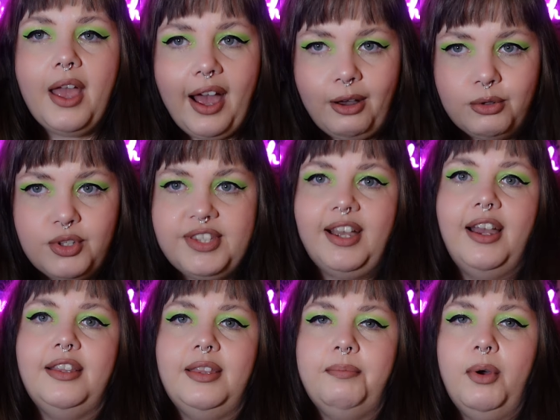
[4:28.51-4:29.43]

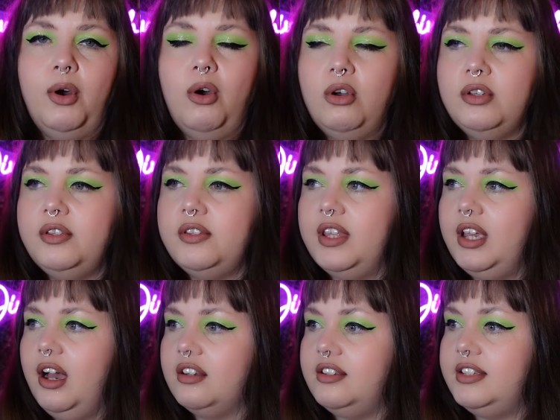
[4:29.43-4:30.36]
outside the box. They
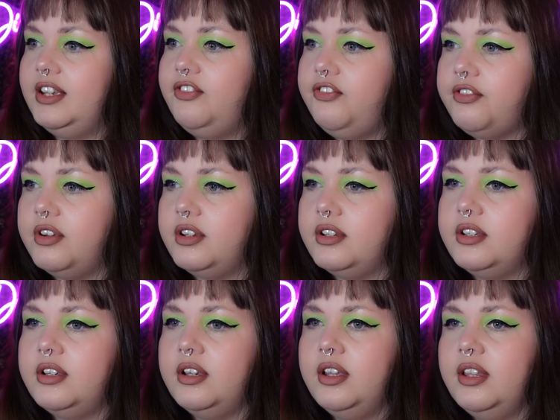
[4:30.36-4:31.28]
are
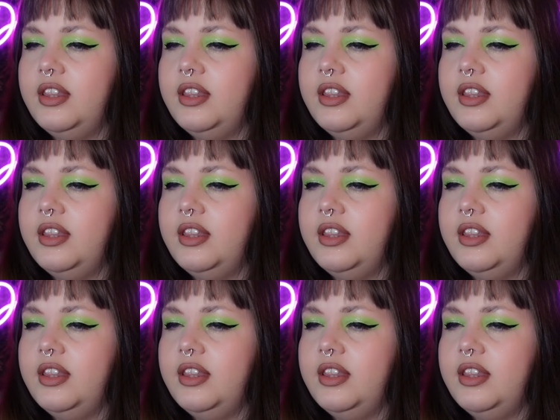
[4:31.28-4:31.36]
different.